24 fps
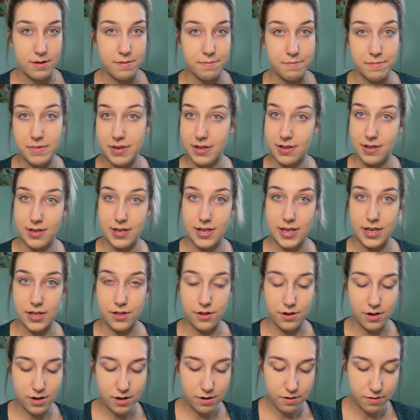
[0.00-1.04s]

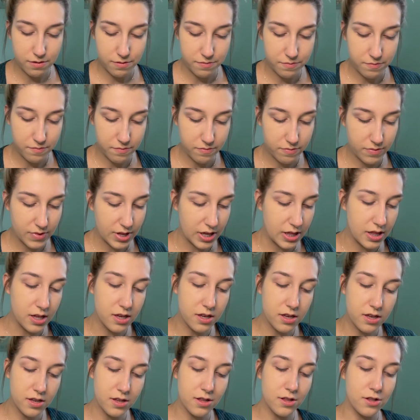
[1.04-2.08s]
concealer. And this
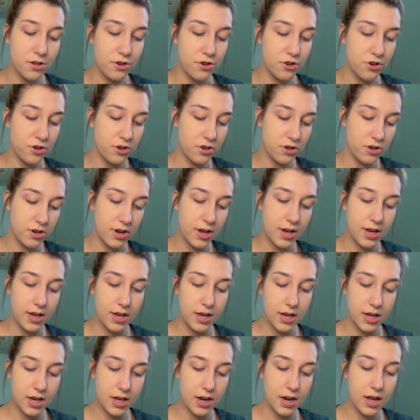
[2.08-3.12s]
is in the
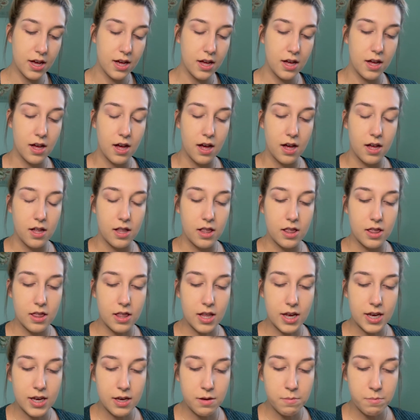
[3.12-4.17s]
shade
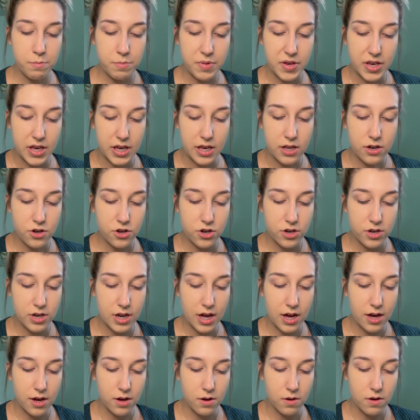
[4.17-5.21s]
Light Peach.
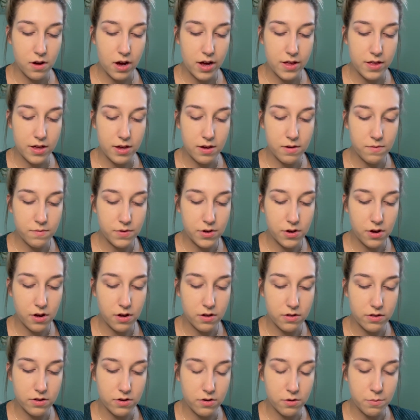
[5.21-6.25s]
Now, I think we
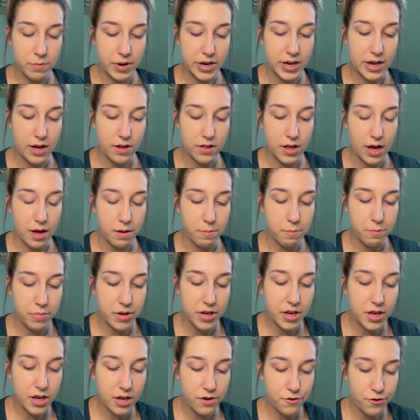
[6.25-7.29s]
all know by now that
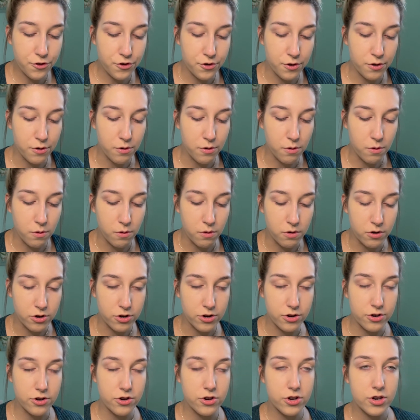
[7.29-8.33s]
peach or
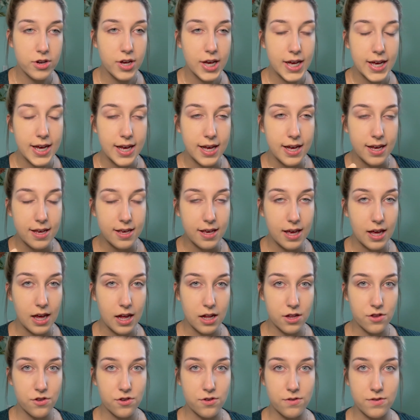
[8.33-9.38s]
orange
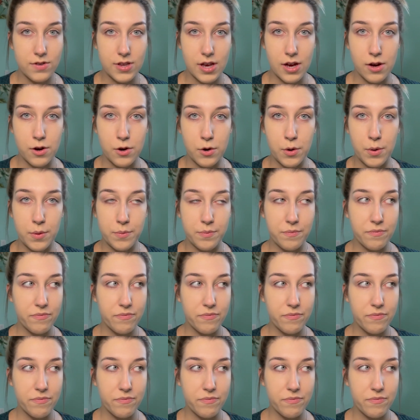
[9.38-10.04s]
cancels out